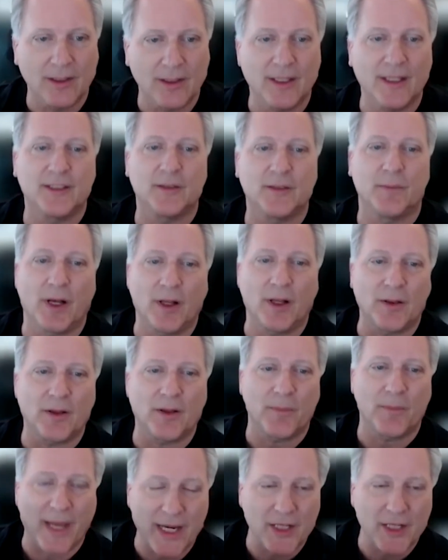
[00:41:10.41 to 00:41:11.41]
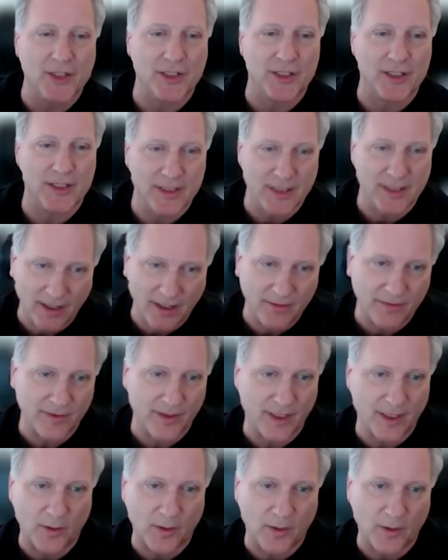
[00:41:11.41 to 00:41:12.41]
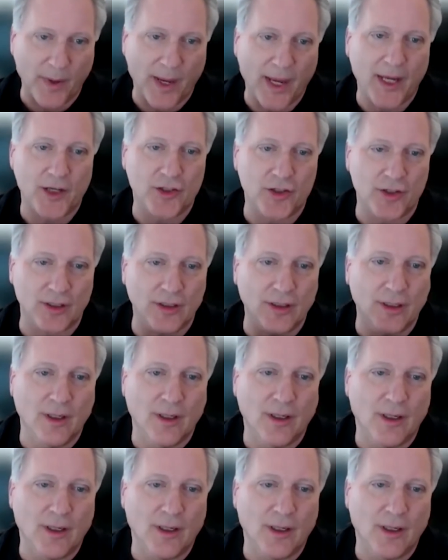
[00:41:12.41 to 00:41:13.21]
It's about the patient safety and the patient